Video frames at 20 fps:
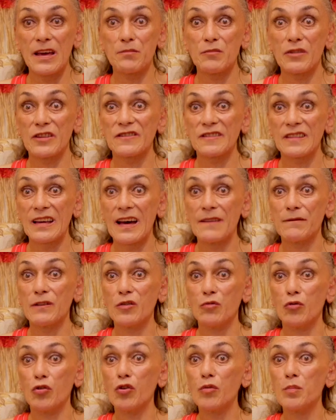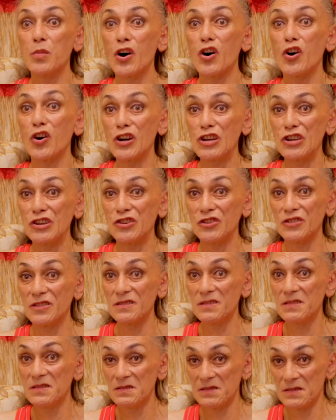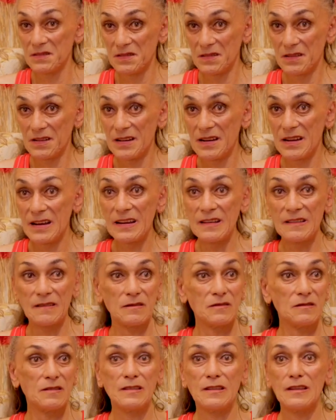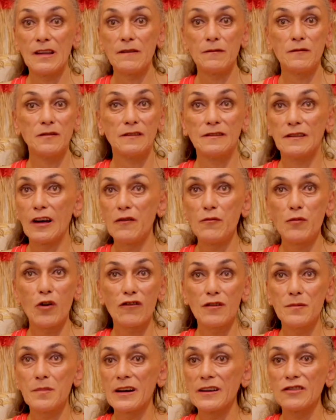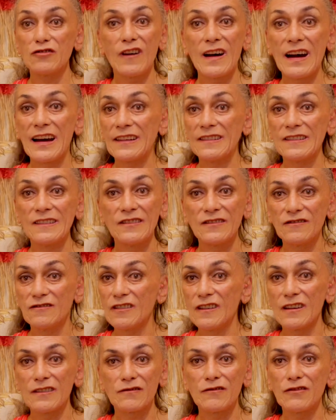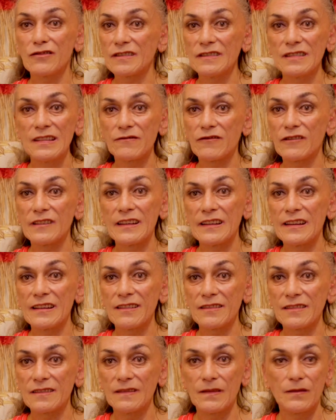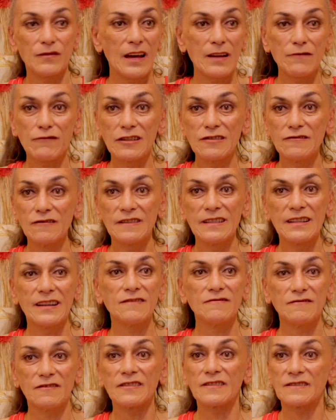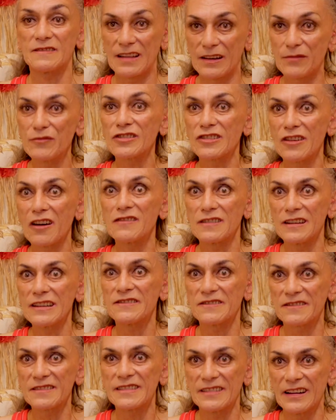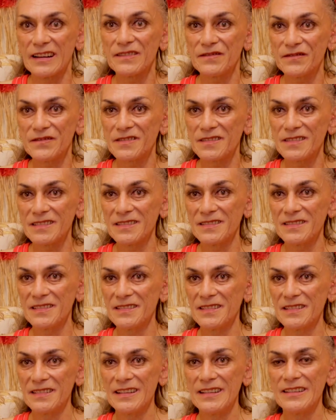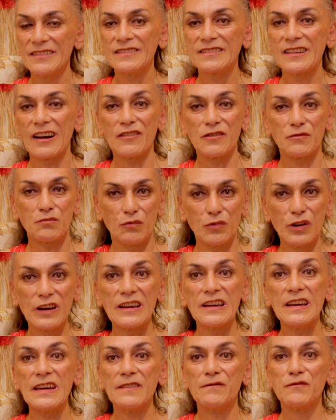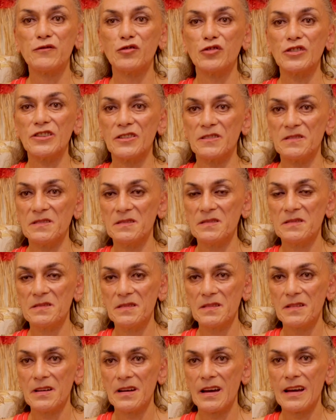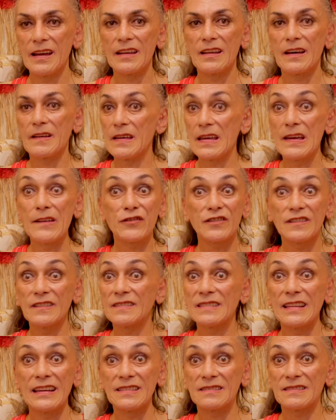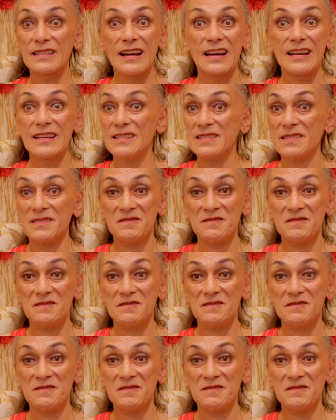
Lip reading: and myself are all behind you. And don't worry about your aunties and your uncles and everyone else. And if they run you down, just tell them to go and get stuffed. She goes, we're here for you. And ever since that day,